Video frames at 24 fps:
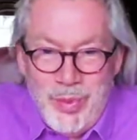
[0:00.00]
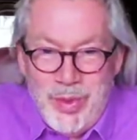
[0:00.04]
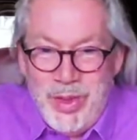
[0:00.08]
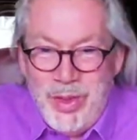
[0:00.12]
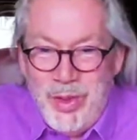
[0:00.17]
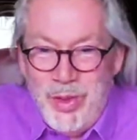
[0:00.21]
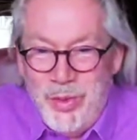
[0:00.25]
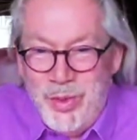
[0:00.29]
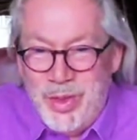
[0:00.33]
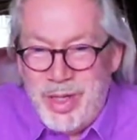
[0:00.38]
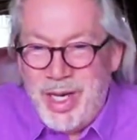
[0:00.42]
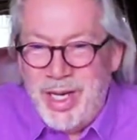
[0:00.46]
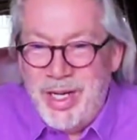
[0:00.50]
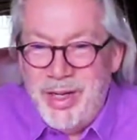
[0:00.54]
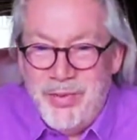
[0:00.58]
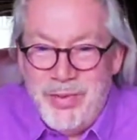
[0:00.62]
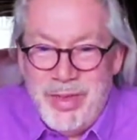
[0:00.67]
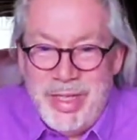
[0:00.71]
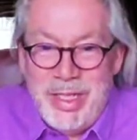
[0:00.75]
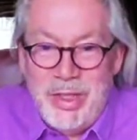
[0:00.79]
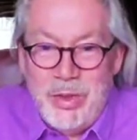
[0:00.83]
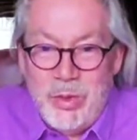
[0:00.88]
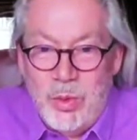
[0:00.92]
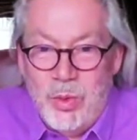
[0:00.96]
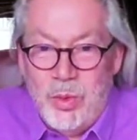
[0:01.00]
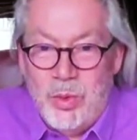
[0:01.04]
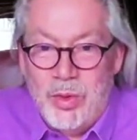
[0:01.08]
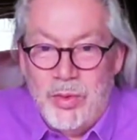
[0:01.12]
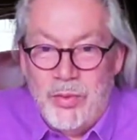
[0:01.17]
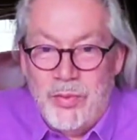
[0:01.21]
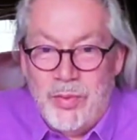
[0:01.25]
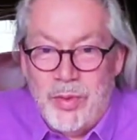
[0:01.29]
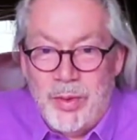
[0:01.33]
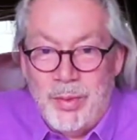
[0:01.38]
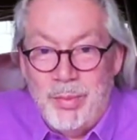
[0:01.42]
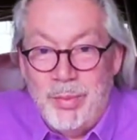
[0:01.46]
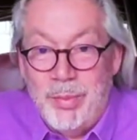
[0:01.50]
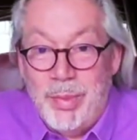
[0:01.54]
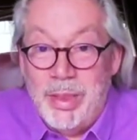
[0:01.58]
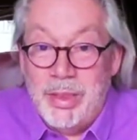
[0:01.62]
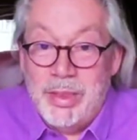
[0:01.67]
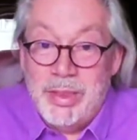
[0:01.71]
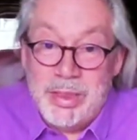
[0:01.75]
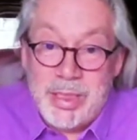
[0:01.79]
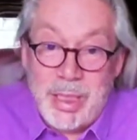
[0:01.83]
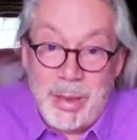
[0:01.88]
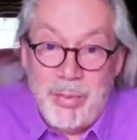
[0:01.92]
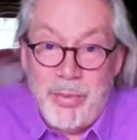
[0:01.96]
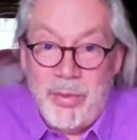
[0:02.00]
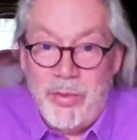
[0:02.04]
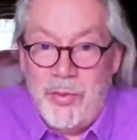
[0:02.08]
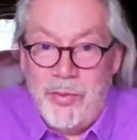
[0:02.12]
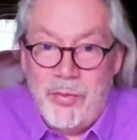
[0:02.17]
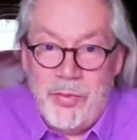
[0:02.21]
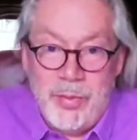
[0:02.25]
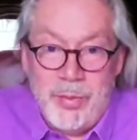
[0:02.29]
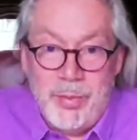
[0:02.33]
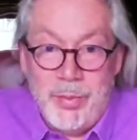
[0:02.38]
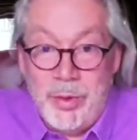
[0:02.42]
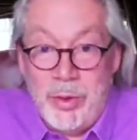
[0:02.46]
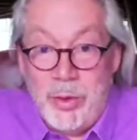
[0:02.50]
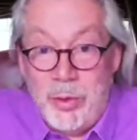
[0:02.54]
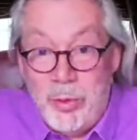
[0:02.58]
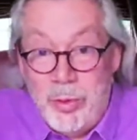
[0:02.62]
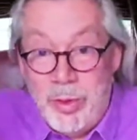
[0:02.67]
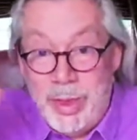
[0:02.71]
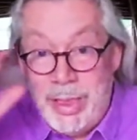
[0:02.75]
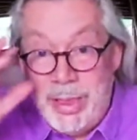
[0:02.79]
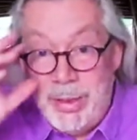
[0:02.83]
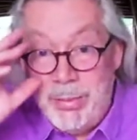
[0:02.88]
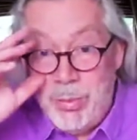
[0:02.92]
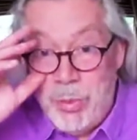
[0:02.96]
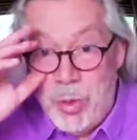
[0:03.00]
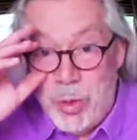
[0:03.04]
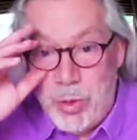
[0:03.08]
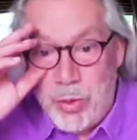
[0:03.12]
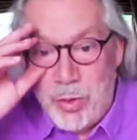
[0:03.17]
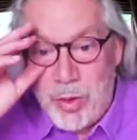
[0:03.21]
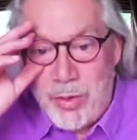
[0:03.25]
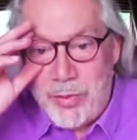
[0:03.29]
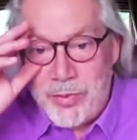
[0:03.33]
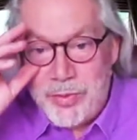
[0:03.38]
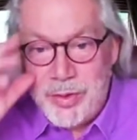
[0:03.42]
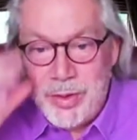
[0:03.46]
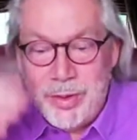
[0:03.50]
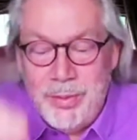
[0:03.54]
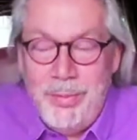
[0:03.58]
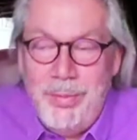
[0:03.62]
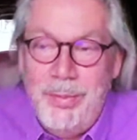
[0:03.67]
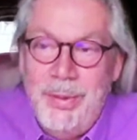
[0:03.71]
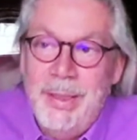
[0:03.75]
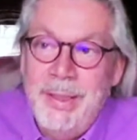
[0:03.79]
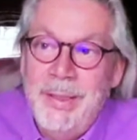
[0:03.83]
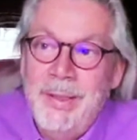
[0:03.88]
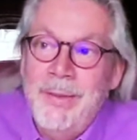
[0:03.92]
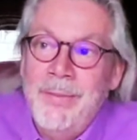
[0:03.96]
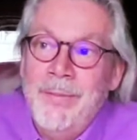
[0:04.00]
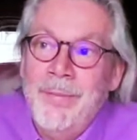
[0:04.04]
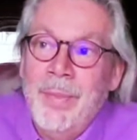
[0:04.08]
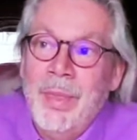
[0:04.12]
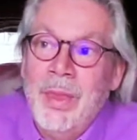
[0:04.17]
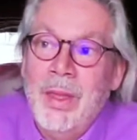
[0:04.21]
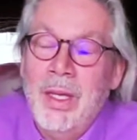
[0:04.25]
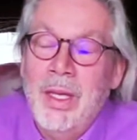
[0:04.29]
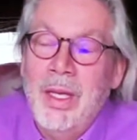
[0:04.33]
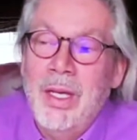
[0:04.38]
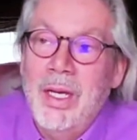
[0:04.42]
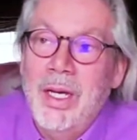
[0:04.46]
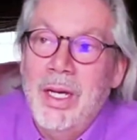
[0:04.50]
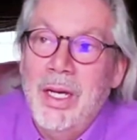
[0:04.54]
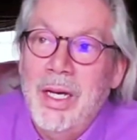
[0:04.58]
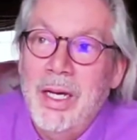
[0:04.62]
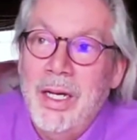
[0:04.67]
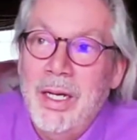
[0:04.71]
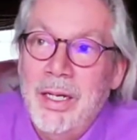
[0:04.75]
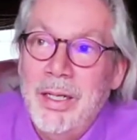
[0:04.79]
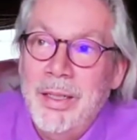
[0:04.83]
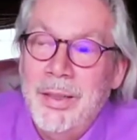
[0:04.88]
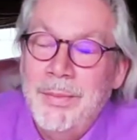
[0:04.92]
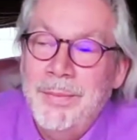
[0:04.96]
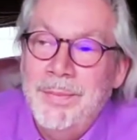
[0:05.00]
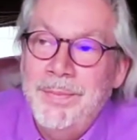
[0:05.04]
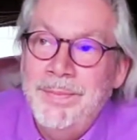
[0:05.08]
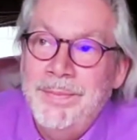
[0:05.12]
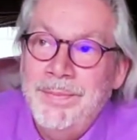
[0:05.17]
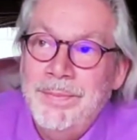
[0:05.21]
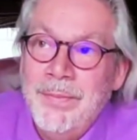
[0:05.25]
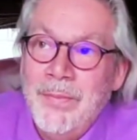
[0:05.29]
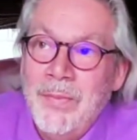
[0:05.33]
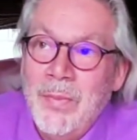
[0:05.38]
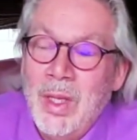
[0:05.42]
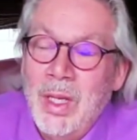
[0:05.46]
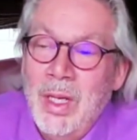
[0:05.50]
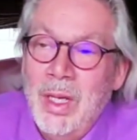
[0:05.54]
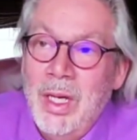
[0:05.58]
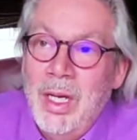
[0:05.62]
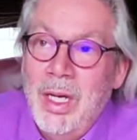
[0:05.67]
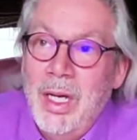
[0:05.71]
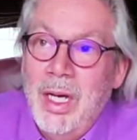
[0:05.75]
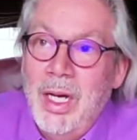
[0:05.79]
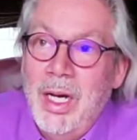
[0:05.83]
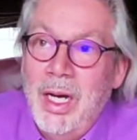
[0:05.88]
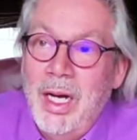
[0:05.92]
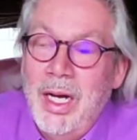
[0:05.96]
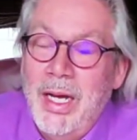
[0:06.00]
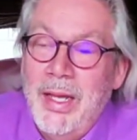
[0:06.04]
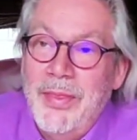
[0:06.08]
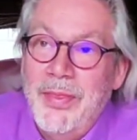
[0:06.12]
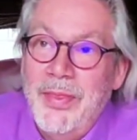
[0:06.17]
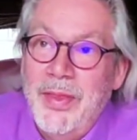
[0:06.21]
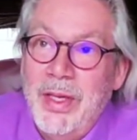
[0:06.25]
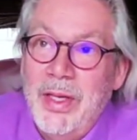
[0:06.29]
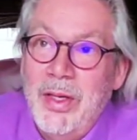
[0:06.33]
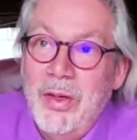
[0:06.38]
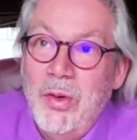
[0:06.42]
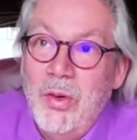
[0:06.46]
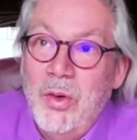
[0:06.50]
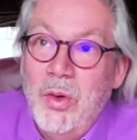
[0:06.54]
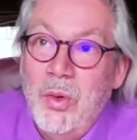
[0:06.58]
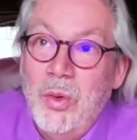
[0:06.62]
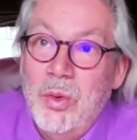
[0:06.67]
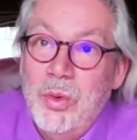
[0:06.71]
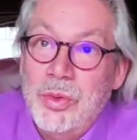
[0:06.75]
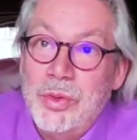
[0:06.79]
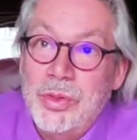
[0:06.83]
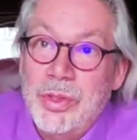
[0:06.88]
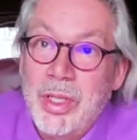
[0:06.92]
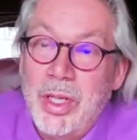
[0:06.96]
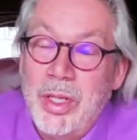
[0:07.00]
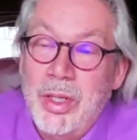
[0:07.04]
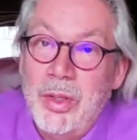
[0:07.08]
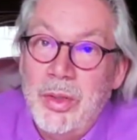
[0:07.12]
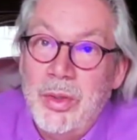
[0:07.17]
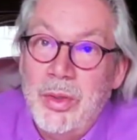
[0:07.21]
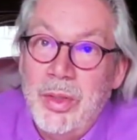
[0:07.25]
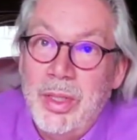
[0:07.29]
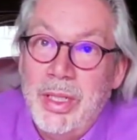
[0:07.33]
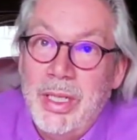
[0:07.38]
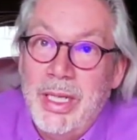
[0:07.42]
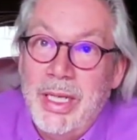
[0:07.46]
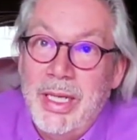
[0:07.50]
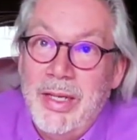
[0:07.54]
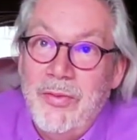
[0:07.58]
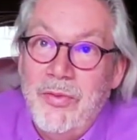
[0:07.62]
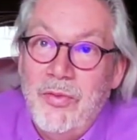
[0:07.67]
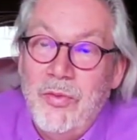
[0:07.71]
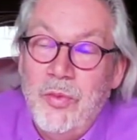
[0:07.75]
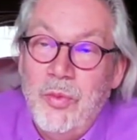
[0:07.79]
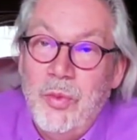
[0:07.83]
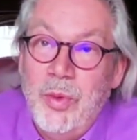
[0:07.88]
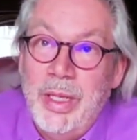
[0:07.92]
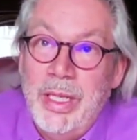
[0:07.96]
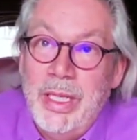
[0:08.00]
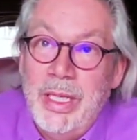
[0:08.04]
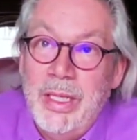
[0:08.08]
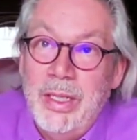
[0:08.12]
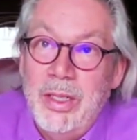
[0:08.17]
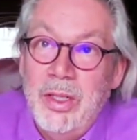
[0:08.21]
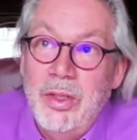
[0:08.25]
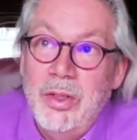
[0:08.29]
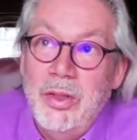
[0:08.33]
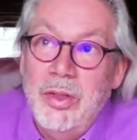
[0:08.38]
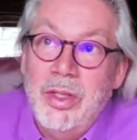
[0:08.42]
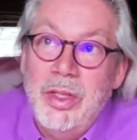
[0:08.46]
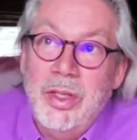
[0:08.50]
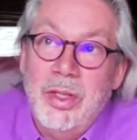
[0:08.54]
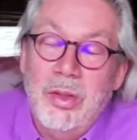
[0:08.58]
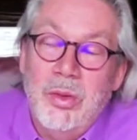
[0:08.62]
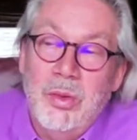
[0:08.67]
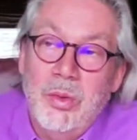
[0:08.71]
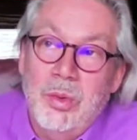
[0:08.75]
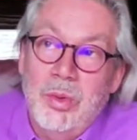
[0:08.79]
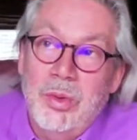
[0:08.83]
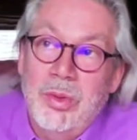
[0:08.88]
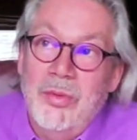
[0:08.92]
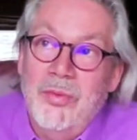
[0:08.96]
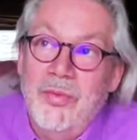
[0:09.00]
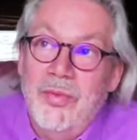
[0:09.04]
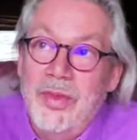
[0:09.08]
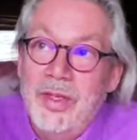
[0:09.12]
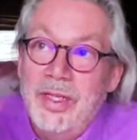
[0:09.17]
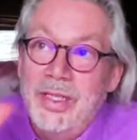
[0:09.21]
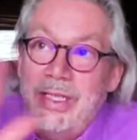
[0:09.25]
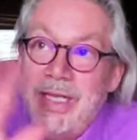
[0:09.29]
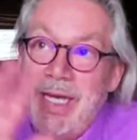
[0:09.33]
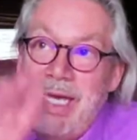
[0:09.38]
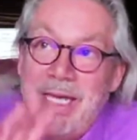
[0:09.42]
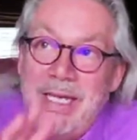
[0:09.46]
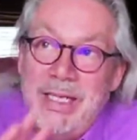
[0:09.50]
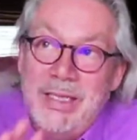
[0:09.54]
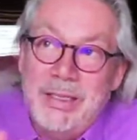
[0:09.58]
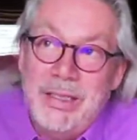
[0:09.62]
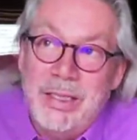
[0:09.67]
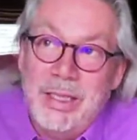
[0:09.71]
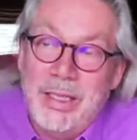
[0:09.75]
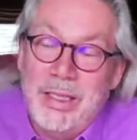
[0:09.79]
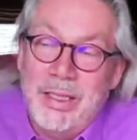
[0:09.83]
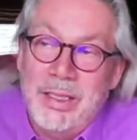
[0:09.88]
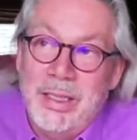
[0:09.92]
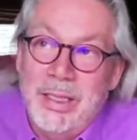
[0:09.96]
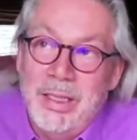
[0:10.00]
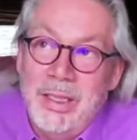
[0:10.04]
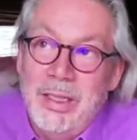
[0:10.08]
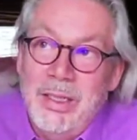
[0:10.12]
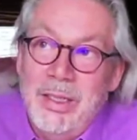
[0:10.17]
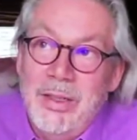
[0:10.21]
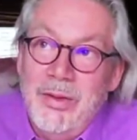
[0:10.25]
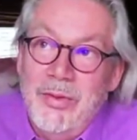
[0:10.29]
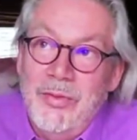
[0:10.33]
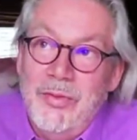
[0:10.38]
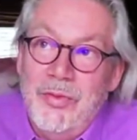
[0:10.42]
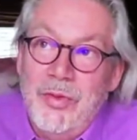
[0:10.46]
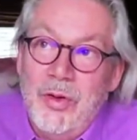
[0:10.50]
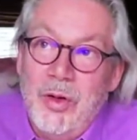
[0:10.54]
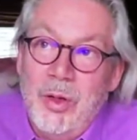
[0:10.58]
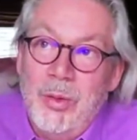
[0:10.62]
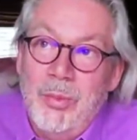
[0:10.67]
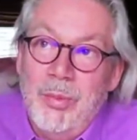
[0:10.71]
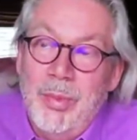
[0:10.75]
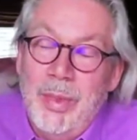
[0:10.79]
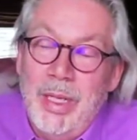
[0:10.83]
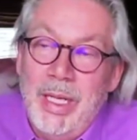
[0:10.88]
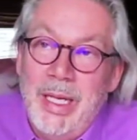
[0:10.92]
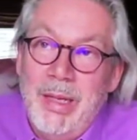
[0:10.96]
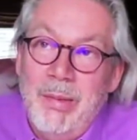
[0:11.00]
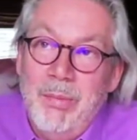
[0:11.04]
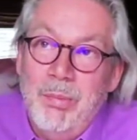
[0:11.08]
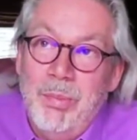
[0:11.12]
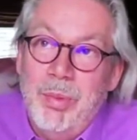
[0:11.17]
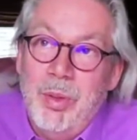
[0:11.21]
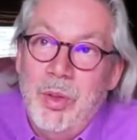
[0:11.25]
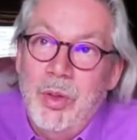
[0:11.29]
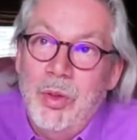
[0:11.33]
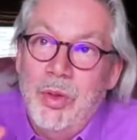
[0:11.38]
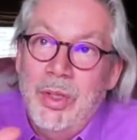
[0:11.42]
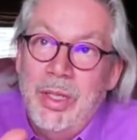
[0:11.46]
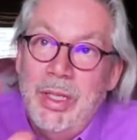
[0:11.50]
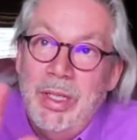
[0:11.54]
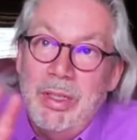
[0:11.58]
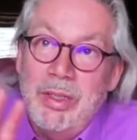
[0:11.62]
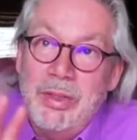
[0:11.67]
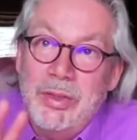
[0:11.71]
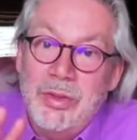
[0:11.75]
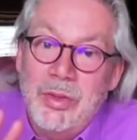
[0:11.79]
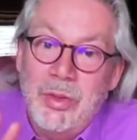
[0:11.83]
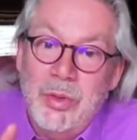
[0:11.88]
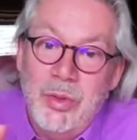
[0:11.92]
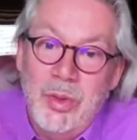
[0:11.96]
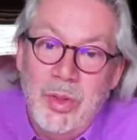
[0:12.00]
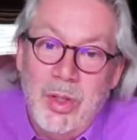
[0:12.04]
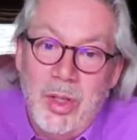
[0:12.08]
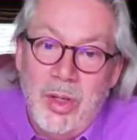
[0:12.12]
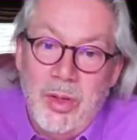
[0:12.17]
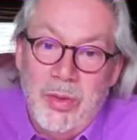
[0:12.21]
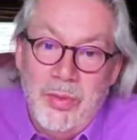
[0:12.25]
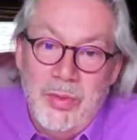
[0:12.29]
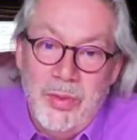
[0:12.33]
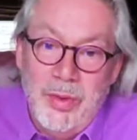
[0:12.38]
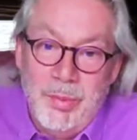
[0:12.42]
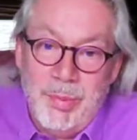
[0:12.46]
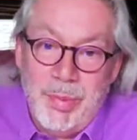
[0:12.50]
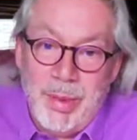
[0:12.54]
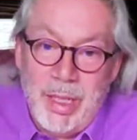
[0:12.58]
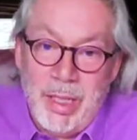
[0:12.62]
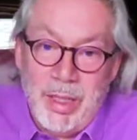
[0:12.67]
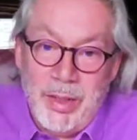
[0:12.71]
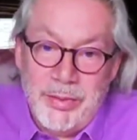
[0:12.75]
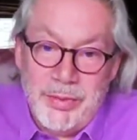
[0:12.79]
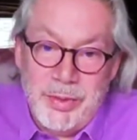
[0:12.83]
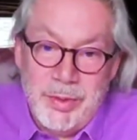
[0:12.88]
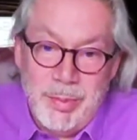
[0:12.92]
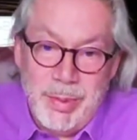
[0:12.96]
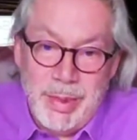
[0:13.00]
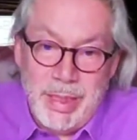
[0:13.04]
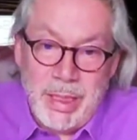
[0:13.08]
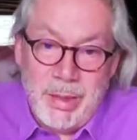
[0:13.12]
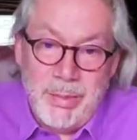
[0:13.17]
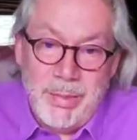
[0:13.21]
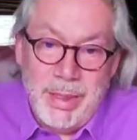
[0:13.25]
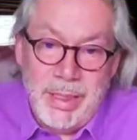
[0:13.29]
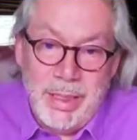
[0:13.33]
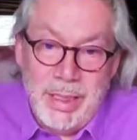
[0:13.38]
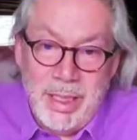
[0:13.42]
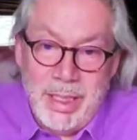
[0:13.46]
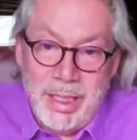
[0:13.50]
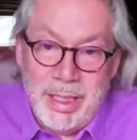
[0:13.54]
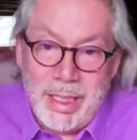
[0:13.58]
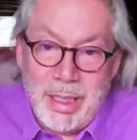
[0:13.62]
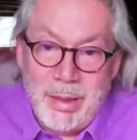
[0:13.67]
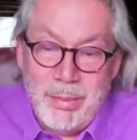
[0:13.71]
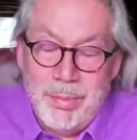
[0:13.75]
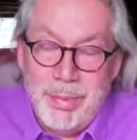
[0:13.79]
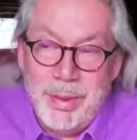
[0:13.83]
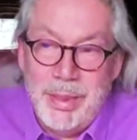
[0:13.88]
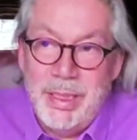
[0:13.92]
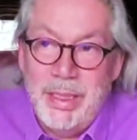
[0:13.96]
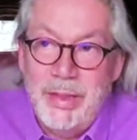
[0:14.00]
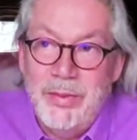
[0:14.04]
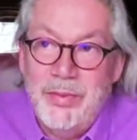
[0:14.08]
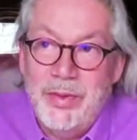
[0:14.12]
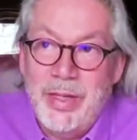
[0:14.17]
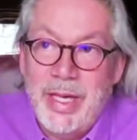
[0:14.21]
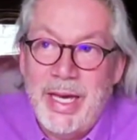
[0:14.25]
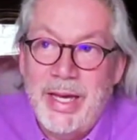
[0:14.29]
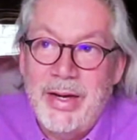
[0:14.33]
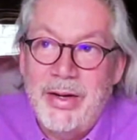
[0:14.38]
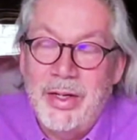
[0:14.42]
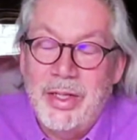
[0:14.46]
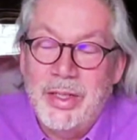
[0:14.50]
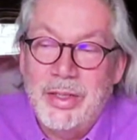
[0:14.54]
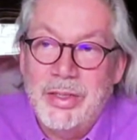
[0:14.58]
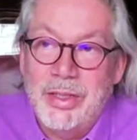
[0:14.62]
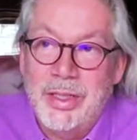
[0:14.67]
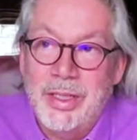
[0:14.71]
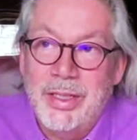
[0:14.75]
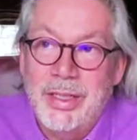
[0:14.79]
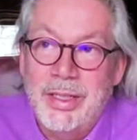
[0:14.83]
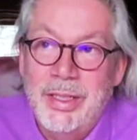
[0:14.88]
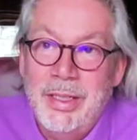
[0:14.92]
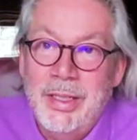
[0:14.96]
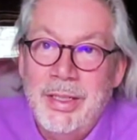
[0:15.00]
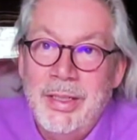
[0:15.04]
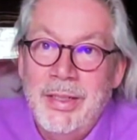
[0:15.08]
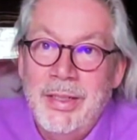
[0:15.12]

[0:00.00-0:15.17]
you kind of need all of them, but some of them you need more often. Um, I think also if we look at all of the data from employers who are on the path to becoming a company of character,